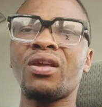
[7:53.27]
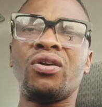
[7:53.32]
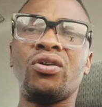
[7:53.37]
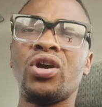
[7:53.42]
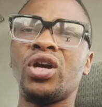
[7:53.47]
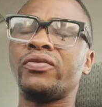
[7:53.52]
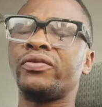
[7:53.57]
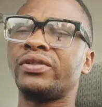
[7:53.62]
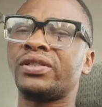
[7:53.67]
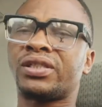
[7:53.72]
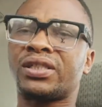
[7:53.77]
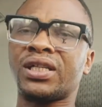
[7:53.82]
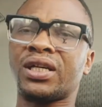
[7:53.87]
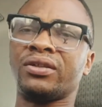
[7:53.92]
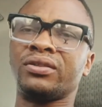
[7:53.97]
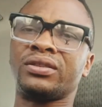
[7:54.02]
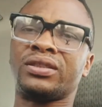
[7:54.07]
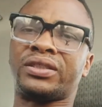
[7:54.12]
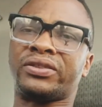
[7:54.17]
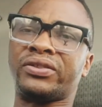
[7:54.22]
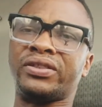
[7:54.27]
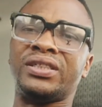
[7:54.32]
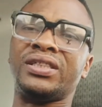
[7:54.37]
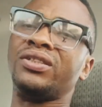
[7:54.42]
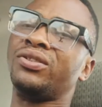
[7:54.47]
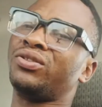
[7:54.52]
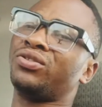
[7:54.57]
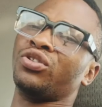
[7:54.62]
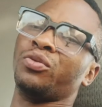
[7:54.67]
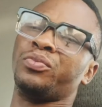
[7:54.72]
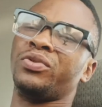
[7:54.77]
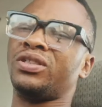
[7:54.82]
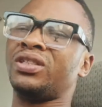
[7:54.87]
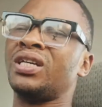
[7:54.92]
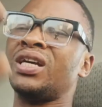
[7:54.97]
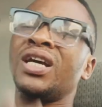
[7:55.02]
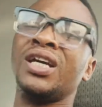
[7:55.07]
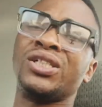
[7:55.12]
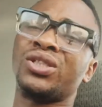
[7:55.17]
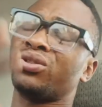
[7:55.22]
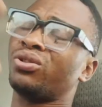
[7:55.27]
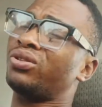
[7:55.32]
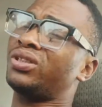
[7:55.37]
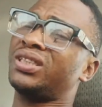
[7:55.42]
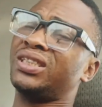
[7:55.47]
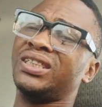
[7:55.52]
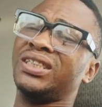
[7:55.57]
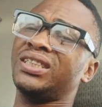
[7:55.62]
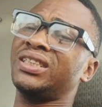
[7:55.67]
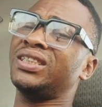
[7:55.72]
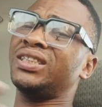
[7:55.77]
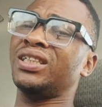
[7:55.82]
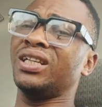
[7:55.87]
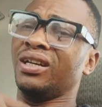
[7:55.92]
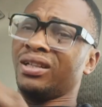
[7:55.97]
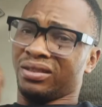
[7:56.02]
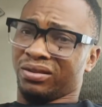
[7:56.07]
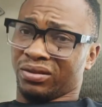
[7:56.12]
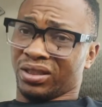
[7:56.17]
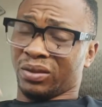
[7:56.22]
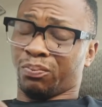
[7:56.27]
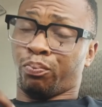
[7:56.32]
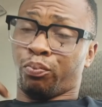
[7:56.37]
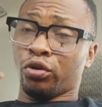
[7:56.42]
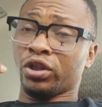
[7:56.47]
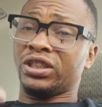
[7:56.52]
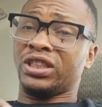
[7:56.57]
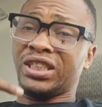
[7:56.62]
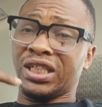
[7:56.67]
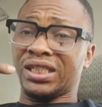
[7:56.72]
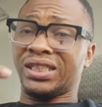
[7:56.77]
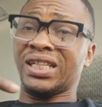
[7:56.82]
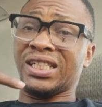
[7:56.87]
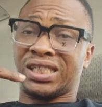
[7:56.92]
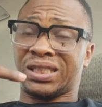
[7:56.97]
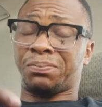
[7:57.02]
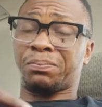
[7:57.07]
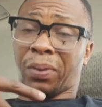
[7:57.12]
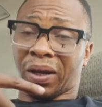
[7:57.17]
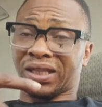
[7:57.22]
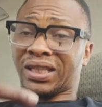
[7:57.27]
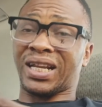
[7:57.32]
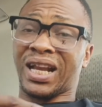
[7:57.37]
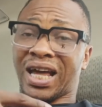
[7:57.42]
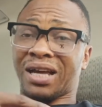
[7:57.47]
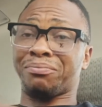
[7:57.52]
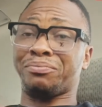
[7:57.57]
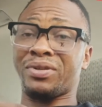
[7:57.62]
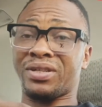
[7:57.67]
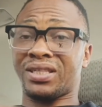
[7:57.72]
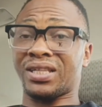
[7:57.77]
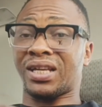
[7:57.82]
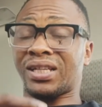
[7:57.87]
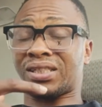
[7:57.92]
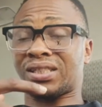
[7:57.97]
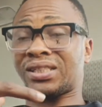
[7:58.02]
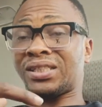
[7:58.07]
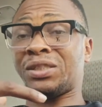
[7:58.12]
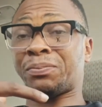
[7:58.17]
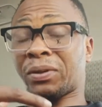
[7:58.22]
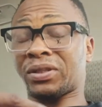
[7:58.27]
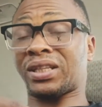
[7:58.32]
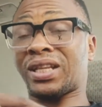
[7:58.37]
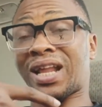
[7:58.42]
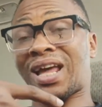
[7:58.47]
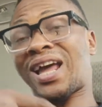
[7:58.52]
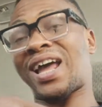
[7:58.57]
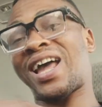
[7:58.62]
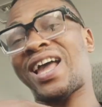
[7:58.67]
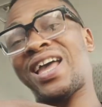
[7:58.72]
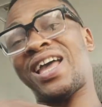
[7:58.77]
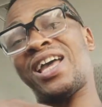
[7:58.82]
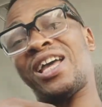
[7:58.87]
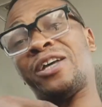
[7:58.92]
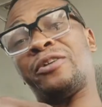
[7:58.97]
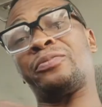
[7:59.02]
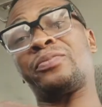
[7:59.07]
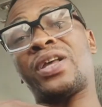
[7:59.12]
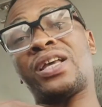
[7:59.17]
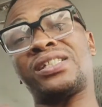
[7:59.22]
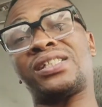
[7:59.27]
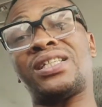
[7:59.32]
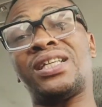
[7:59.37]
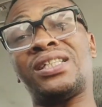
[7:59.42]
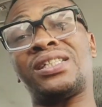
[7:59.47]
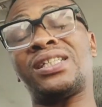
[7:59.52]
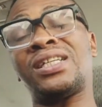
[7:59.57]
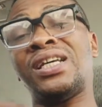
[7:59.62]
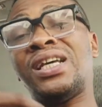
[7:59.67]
or even sell 3, use to build. So put this particular business, this particular estate